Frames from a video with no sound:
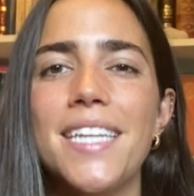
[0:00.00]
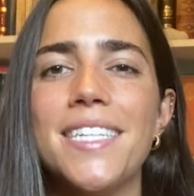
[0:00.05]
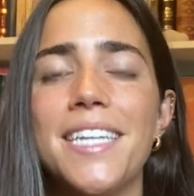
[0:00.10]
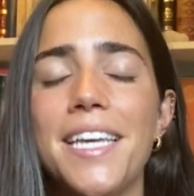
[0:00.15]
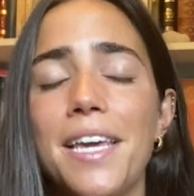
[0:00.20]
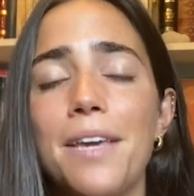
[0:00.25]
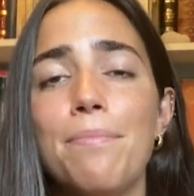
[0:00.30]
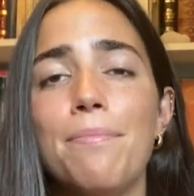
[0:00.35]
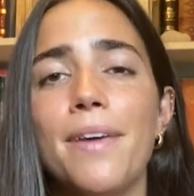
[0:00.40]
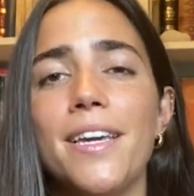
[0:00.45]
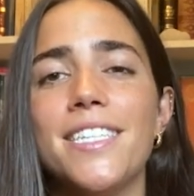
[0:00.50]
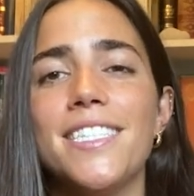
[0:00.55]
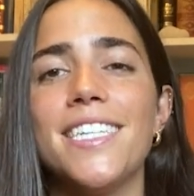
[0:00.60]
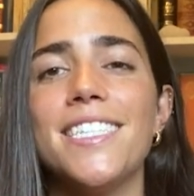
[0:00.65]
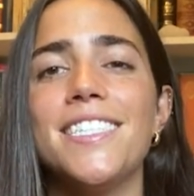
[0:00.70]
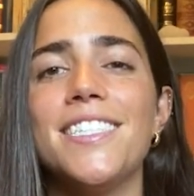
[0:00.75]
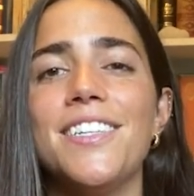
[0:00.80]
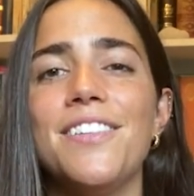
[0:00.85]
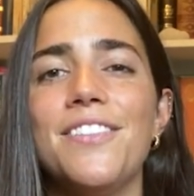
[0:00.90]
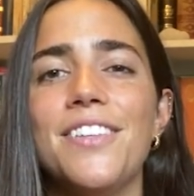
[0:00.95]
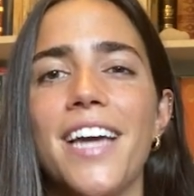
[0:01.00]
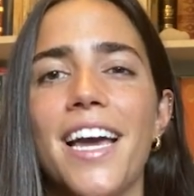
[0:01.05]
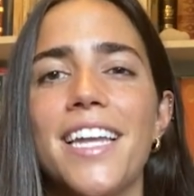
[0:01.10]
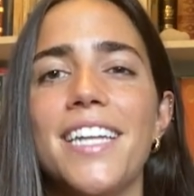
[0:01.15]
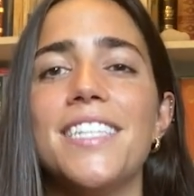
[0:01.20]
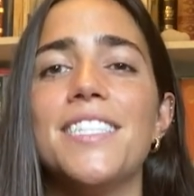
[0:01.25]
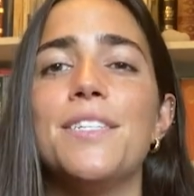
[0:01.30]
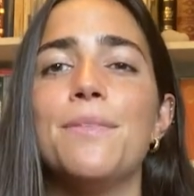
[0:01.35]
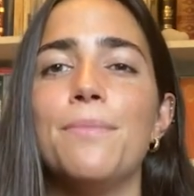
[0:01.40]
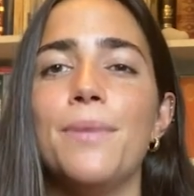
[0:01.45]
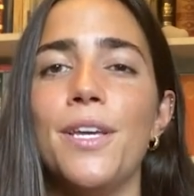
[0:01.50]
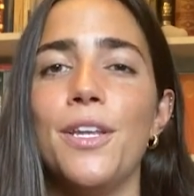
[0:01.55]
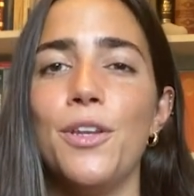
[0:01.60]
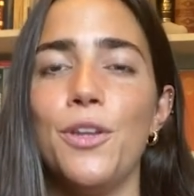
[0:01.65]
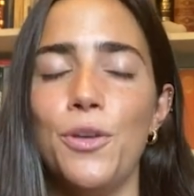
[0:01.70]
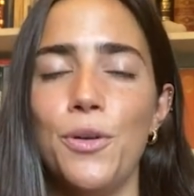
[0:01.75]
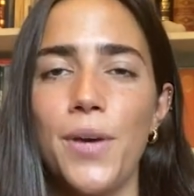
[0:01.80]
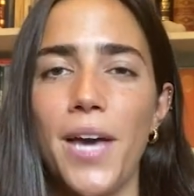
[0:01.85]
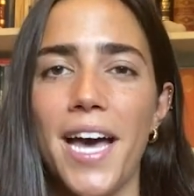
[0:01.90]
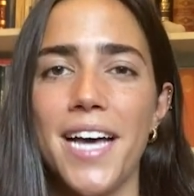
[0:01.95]
Take Manchester United to beat
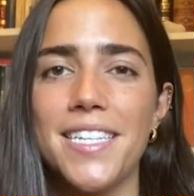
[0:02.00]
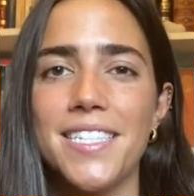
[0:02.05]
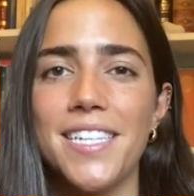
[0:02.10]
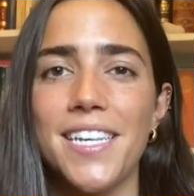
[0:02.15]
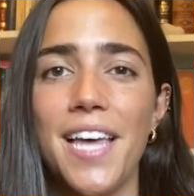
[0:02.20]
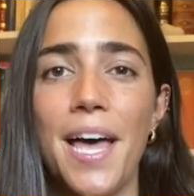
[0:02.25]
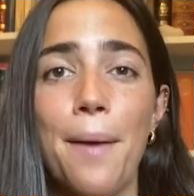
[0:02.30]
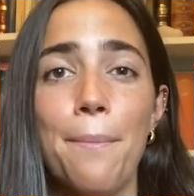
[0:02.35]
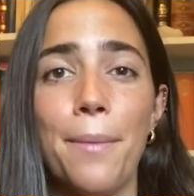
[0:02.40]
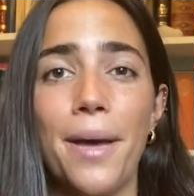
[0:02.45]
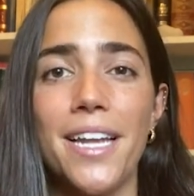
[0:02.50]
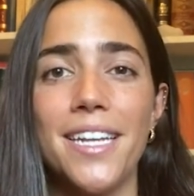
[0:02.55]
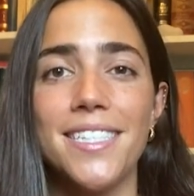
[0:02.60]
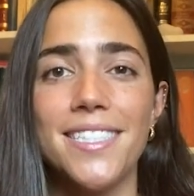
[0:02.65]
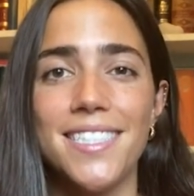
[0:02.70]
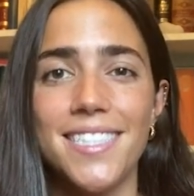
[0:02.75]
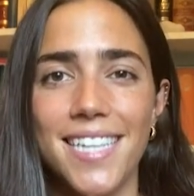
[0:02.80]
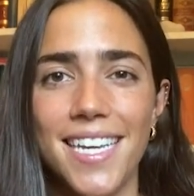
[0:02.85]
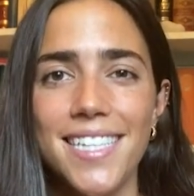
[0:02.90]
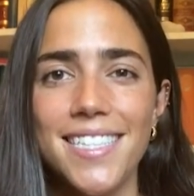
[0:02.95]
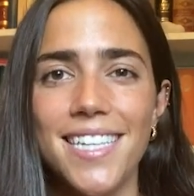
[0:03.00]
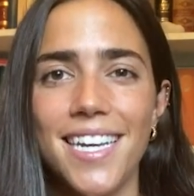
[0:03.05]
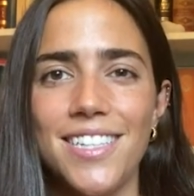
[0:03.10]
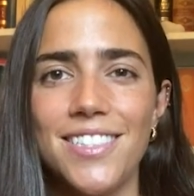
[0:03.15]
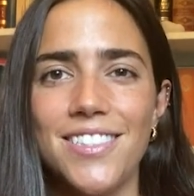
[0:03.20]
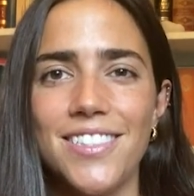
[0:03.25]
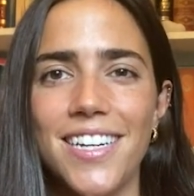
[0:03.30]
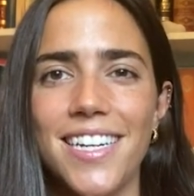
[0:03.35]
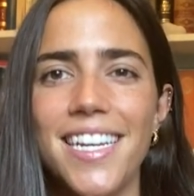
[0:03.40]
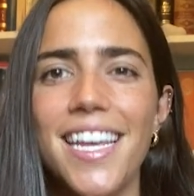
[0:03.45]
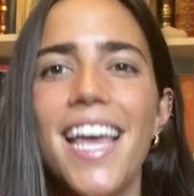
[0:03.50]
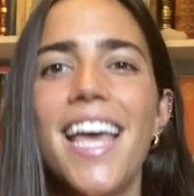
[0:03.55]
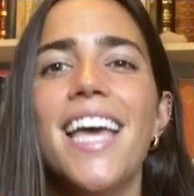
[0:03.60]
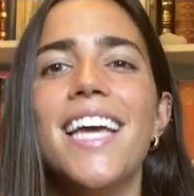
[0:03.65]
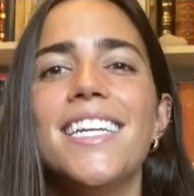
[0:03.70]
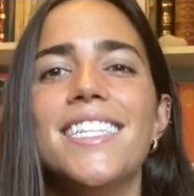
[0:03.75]
Newcastle at minus 600.